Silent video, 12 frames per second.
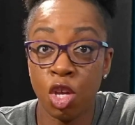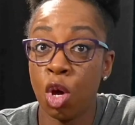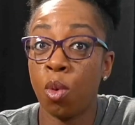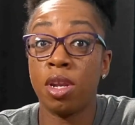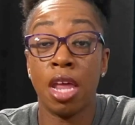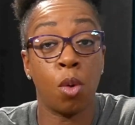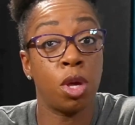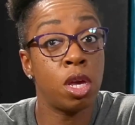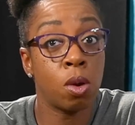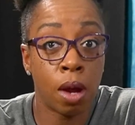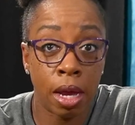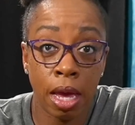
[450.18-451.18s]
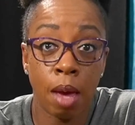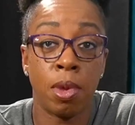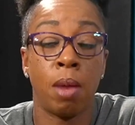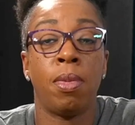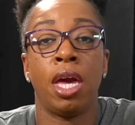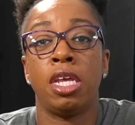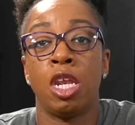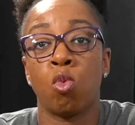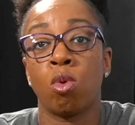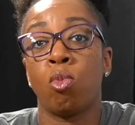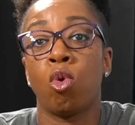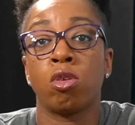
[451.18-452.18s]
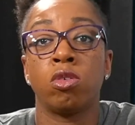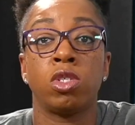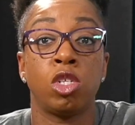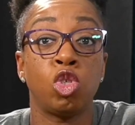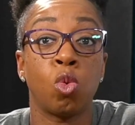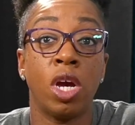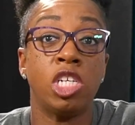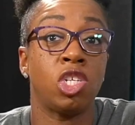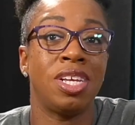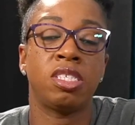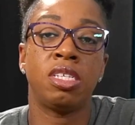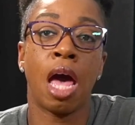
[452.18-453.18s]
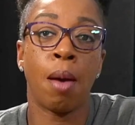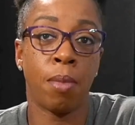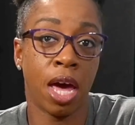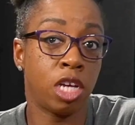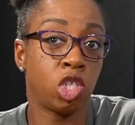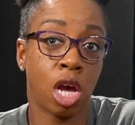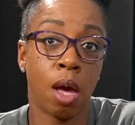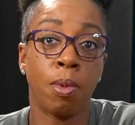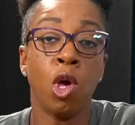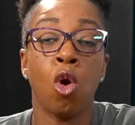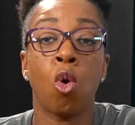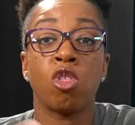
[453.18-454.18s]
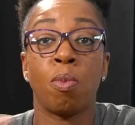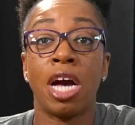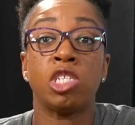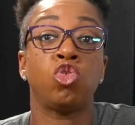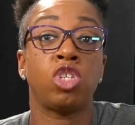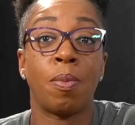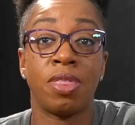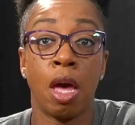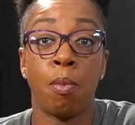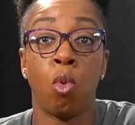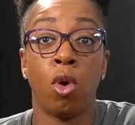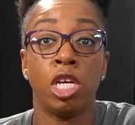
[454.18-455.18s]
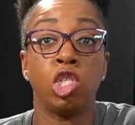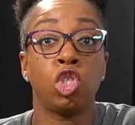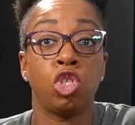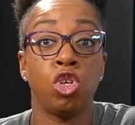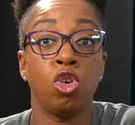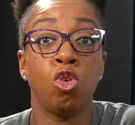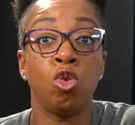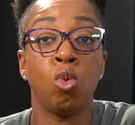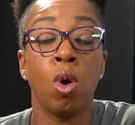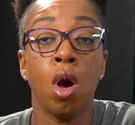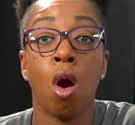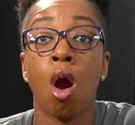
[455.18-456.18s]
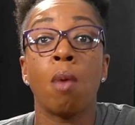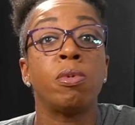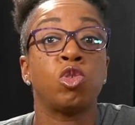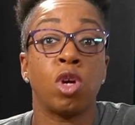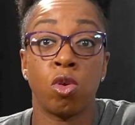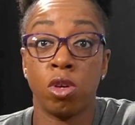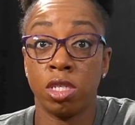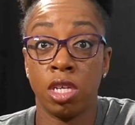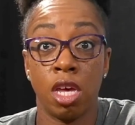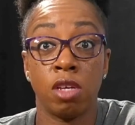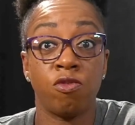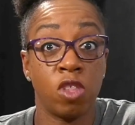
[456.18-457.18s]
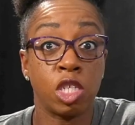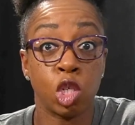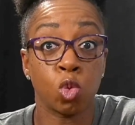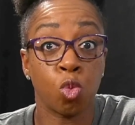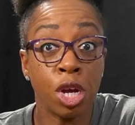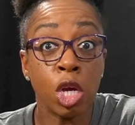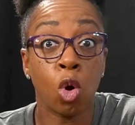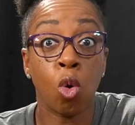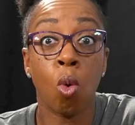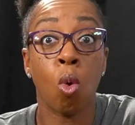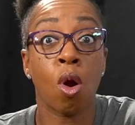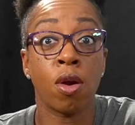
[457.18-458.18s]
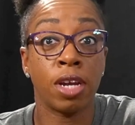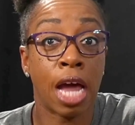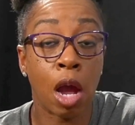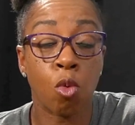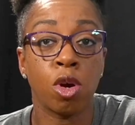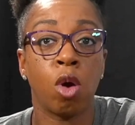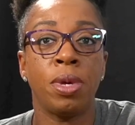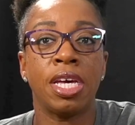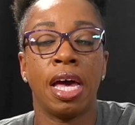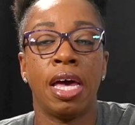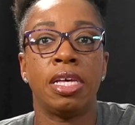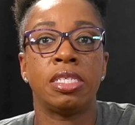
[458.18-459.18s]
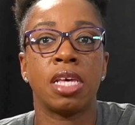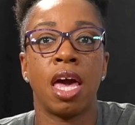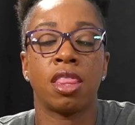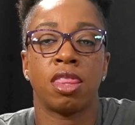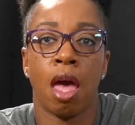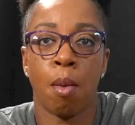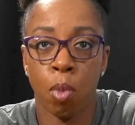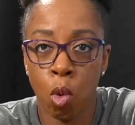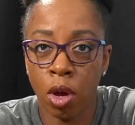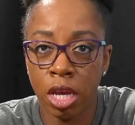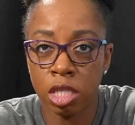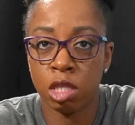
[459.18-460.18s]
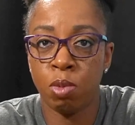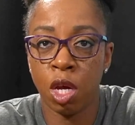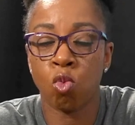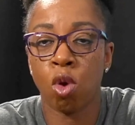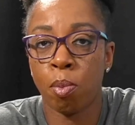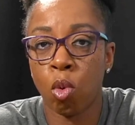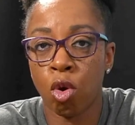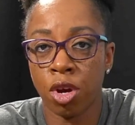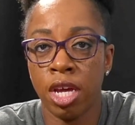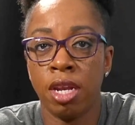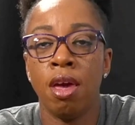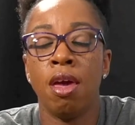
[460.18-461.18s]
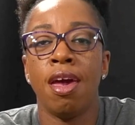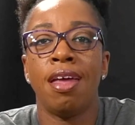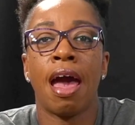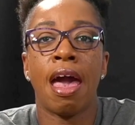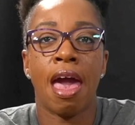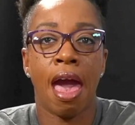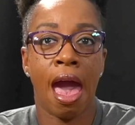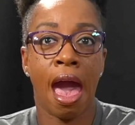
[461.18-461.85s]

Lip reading: now here I am in a mandated reporter situation. It's not my job or the pastor's job at that point to arbitrate or to say if this is real or not real, because at that point it's been reported and I